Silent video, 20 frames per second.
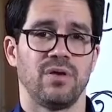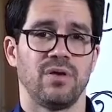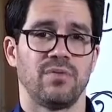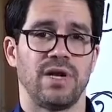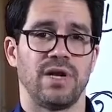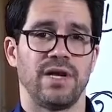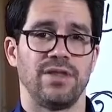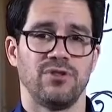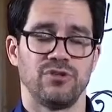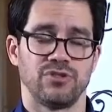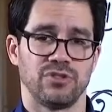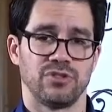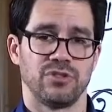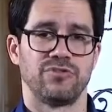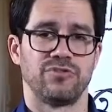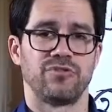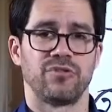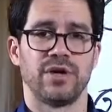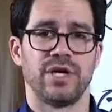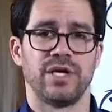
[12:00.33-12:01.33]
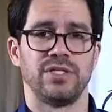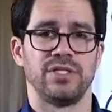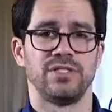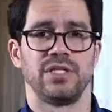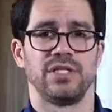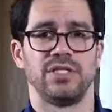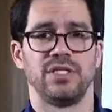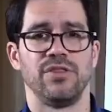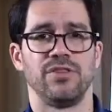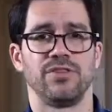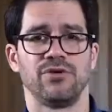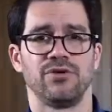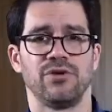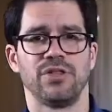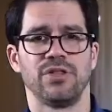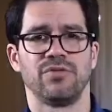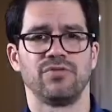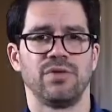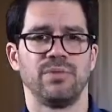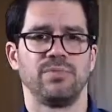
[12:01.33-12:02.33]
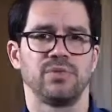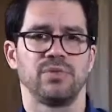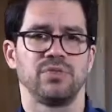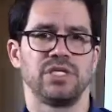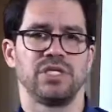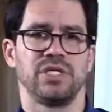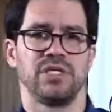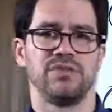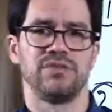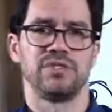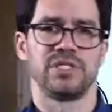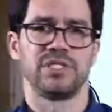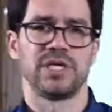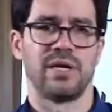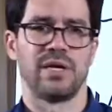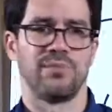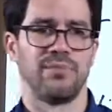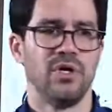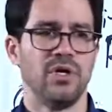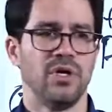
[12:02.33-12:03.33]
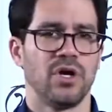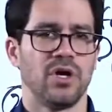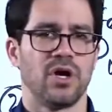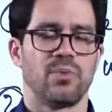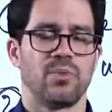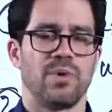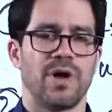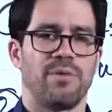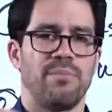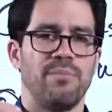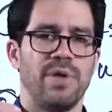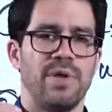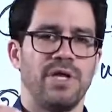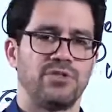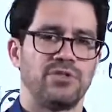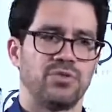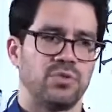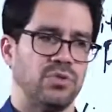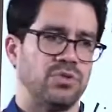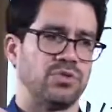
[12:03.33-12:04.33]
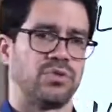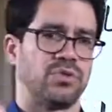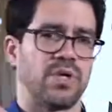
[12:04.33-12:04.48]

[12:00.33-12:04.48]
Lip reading: right? Those are your friends. And then 33% of your time around mentors,